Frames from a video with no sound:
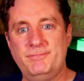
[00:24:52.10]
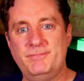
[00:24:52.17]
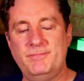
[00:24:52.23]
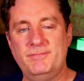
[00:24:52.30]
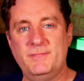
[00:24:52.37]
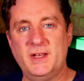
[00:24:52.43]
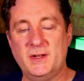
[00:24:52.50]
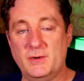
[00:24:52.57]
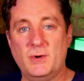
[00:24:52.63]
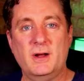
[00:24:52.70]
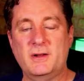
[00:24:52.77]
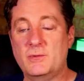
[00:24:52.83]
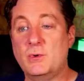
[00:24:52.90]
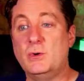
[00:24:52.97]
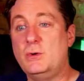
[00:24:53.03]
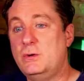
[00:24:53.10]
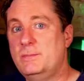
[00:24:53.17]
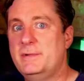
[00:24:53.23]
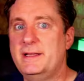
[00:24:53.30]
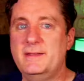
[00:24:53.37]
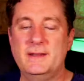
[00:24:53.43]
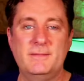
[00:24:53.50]
rock and roll,
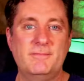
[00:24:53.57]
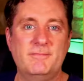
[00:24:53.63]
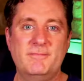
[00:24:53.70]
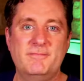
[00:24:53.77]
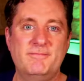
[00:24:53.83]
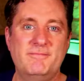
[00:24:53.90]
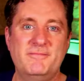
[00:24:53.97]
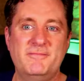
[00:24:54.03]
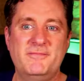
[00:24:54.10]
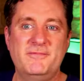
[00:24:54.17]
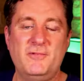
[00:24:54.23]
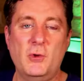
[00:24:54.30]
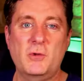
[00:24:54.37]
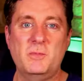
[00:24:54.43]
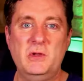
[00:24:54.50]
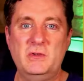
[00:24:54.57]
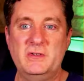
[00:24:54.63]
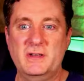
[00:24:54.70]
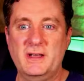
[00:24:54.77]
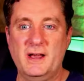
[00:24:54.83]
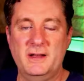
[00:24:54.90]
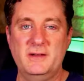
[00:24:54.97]
and then folk
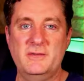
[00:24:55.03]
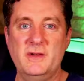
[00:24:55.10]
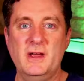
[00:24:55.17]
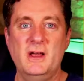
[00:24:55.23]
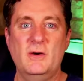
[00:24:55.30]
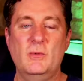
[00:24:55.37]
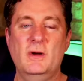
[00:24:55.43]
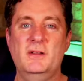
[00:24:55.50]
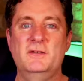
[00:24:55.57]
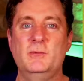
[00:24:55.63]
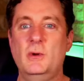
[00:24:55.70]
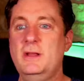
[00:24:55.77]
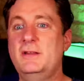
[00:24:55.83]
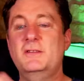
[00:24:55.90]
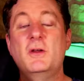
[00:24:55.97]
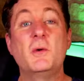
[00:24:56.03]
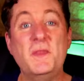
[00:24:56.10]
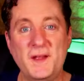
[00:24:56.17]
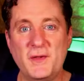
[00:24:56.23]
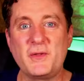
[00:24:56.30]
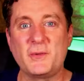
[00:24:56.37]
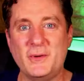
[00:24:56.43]
music kind of was, well, let's go
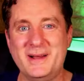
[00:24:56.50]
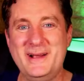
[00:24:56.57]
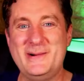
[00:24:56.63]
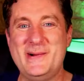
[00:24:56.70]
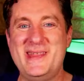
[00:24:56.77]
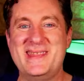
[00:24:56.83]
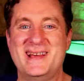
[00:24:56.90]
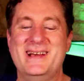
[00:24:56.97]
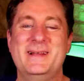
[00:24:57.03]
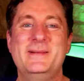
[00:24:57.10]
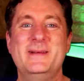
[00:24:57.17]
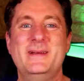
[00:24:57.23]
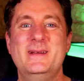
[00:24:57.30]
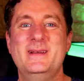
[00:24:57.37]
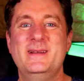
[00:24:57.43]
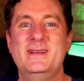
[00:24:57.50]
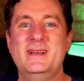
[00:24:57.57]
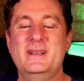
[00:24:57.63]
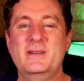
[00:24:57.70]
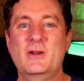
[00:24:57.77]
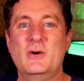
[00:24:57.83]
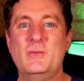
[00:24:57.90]
the other way with that
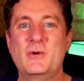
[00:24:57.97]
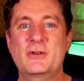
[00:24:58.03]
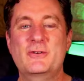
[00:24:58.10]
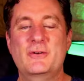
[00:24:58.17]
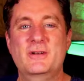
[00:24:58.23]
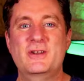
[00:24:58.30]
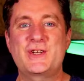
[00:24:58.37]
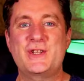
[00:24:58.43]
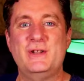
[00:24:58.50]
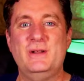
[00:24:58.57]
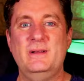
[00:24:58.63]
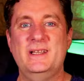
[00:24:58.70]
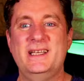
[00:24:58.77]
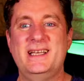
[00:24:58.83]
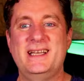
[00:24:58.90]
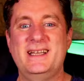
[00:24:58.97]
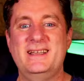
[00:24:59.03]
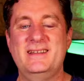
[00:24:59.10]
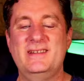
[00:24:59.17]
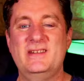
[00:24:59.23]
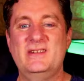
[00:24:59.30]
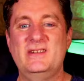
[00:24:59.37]
and go more traditional.
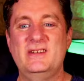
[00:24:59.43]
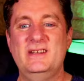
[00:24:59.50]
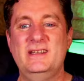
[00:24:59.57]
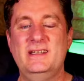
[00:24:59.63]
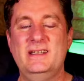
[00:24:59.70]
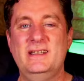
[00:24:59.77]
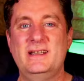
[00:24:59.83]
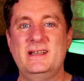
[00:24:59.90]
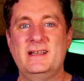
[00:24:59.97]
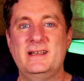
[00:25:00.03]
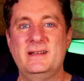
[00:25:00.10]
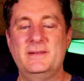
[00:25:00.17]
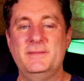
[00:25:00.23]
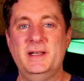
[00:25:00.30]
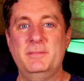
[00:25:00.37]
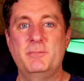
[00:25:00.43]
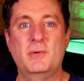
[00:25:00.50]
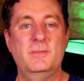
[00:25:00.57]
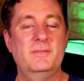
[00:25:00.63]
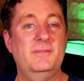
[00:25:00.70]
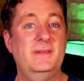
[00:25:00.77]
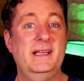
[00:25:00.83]
And
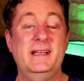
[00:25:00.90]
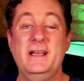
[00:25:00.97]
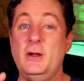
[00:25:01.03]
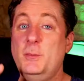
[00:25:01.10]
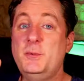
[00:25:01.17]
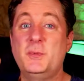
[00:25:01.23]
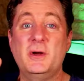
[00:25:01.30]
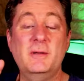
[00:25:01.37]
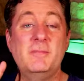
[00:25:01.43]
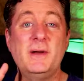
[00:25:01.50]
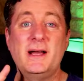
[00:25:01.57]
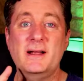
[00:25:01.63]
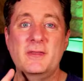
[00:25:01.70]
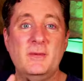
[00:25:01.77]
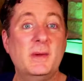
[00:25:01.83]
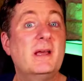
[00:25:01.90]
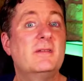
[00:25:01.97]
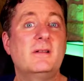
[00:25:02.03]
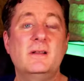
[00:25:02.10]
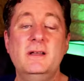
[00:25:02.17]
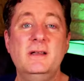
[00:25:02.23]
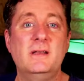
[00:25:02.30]
it helped bring back the
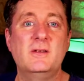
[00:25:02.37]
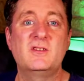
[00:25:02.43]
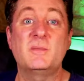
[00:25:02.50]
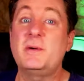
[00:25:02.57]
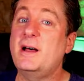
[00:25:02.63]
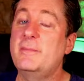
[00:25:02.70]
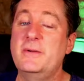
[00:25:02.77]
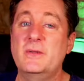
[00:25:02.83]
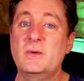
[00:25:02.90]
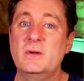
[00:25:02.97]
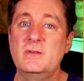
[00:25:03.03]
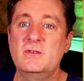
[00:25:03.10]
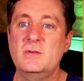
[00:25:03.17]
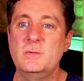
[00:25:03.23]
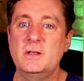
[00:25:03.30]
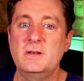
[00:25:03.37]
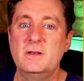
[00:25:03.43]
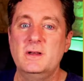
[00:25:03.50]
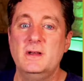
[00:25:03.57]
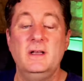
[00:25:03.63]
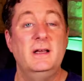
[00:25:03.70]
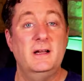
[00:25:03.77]
mandolin as a popular instrument.
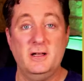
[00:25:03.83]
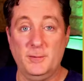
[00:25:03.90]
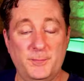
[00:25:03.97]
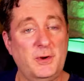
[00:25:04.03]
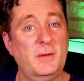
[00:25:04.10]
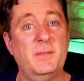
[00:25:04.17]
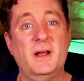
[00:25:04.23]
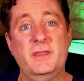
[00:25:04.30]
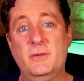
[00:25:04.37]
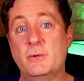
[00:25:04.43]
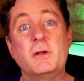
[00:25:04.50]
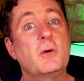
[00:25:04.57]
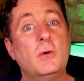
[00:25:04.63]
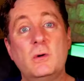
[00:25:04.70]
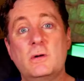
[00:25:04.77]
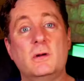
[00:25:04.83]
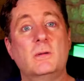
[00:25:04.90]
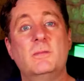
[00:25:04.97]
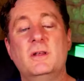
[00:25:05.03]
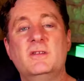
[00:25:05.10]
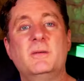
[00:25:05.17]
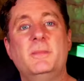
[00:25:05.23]
It helped back the recorder
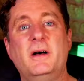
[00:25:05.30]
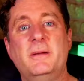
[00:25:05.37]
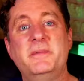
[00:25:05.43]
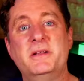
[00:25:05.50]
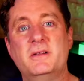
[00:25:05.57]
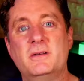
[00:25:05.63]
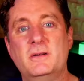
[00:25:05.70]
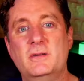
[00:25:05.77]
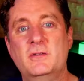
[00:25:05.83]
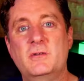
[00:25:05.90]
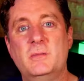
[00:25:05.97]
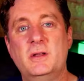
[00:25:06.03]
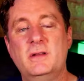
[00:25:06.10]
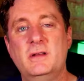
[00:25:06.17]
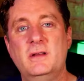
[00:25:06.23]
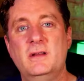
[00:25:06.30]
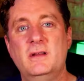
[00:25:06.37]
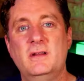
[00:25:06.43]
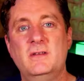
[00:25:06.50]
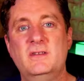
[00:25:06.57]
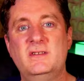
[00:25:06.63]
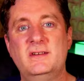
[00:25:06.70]
as a popular instrument.
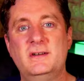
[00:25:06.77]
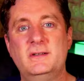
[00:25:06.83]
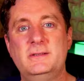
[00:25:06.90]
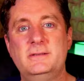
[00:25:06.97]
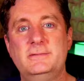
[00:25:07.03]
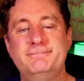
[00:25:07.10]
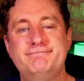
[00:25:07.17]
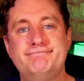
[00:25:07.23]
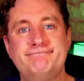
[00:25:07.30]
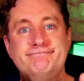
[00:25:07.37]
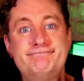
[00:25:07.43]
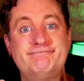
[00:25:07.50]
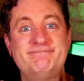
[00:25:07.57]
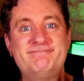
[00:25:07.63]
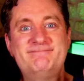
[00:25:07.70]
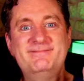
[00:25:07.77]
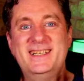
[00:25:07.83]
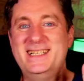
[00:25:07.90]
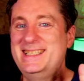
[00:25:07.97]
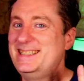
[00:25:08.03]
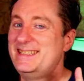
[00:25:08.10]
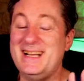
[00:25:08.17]
So,
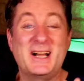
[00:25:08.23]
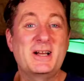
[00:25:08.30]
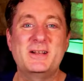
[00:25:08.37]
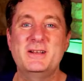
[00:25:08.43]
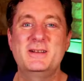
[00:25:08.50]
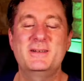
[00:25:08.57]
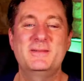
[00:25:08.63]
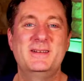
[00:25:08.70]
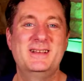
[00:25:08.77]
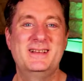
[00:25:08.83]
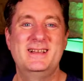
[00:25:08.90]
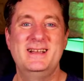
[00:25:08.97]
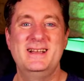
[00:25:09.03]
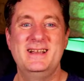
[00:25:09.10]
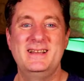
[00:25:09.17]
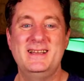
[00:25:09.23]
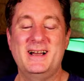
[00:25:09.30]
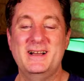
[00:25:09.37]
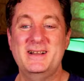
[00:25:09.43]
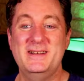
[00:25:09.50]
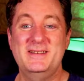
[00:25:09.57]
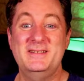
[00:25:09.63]
not gonna
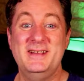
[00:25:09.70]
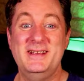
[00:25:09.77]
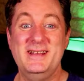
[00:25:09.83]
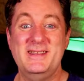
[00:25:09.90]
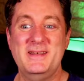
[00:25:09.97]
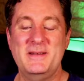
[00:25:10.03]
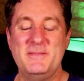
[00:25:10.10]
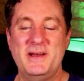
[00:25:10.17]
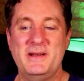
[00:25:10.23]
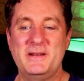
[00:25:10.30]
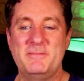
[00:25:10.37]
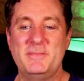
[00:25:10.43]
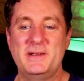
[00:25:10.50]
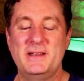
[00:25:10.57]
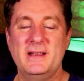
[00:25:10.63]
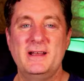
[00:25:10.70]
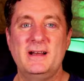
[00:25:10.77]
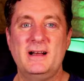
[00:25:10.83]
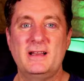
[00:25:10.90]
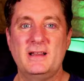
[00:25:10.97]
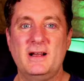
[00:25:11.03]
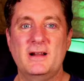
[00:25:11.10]
say anything about it. But
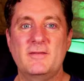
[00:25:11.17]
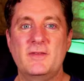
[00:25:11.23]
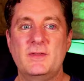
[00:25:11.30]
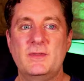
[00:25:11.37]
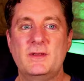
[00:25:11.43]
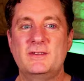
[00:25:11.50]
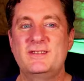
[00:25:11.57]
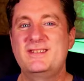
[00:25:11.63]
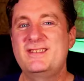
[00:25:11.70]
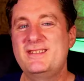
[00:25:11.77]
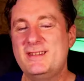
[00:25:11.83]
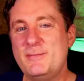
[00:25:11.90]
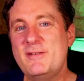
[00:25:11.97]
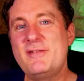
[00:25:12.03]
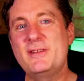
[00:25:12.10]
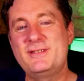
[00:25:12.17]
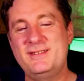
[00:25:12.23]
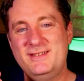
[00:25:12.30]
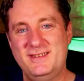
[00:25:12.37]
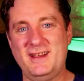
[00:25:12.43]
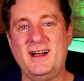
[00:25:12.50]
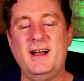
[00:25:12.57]
some of the
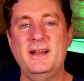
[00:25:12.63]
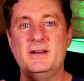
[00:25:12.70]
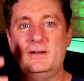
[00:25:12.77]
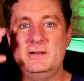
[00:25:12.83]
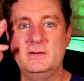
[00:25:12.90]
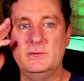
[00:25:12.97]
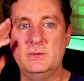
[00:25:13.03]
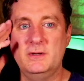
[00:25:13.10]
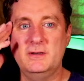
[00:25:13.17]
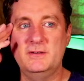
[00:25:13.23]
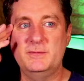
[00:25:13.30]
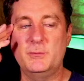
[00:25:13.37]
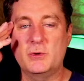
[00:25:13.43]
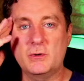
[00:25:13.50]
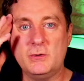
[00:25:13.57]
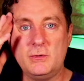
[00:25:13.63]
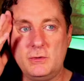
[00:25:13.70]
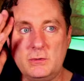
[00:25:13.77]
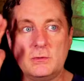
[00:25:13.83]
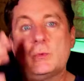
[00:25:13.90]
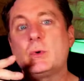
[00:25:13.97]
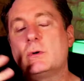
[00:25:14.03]
style was more
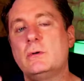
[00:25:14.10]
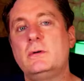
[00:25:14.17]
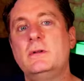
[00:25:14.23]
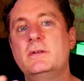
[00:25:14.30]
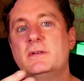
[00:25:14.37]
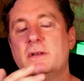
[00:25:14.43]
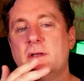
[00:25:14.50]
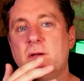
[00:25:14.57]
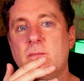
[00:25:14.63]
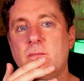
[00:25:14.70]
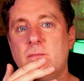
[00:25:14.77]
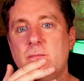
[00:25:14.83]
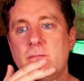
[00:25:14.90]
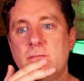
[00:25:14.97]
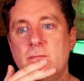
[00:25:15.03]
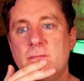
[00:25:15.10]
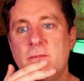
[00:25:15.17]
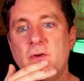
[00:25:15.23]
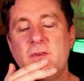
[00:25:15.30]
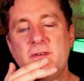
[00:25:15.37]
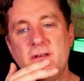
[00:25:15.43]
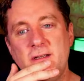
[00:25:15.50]
old world,
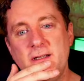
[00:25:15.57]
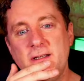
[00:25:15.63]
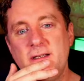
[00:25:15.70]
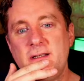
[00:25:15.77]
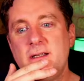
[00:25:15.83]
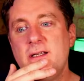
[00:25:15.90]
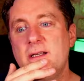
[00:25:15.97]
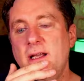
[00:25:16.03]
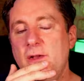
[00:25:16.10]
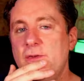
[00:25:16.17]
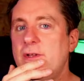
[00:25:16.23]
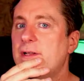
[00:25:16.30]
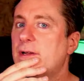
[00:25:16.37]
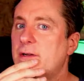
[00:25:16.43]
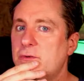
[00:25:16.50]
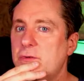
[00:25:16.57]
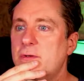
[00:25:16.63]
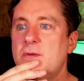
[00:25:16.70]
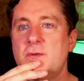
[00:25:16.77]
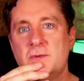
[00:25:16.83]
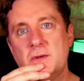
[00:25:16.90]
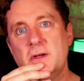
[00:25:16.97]
mostly
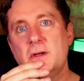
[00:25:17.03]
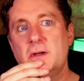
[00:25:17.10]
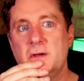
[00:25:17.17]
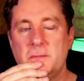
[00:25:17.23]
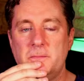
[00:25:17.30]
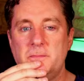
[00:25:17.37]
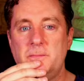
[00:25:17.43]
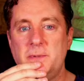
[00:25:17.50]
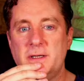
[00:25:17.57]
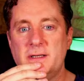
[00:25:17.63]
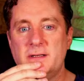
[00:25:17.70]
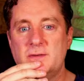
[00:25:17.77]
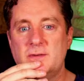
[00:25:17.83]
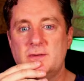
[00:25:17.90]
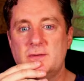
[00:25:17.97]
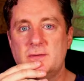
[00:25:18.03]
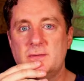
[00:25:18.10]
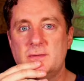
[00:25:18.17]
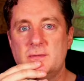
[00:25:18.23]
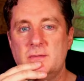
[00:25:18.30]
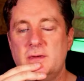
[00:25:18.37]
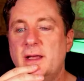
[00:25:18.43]
1800s. But
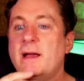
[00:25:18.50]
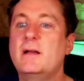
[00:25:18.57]
yeah,